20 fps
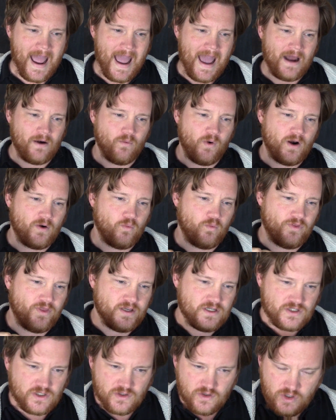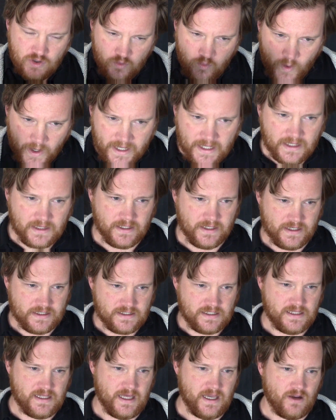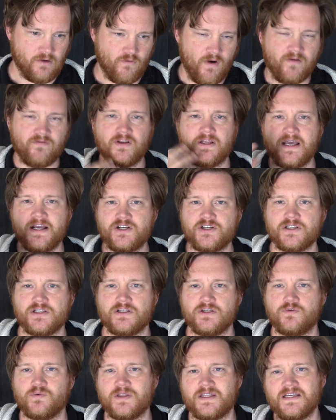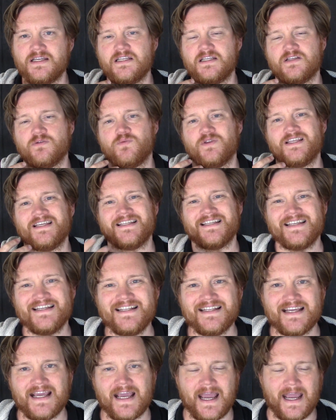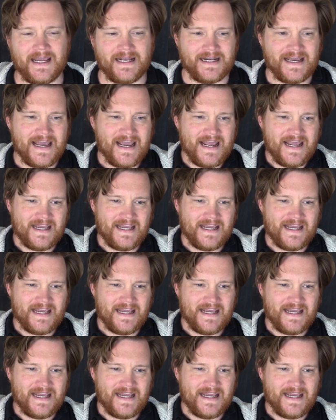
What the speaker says: And what this new WikiLeaks thing, revelations with these indicate,